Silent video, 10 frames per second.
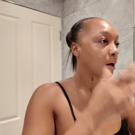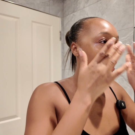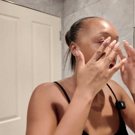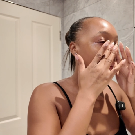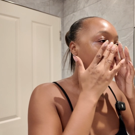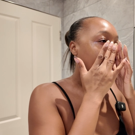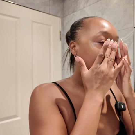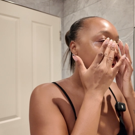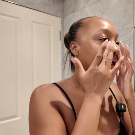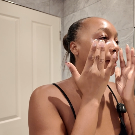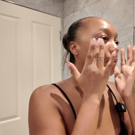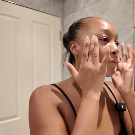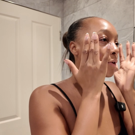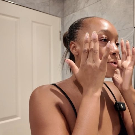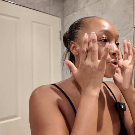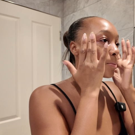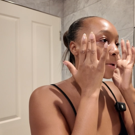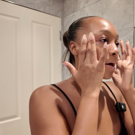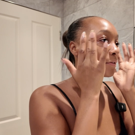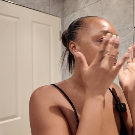I feel like with YouTube
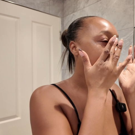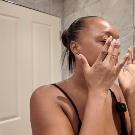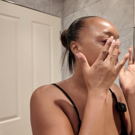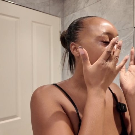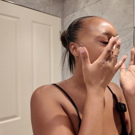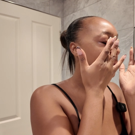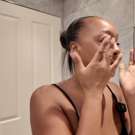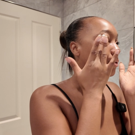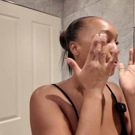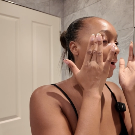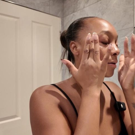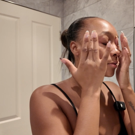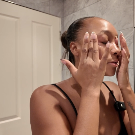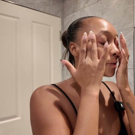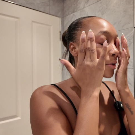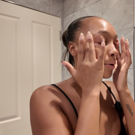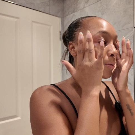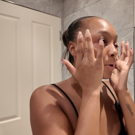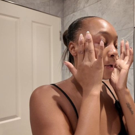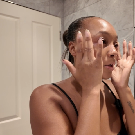you have to find like a middle ground. So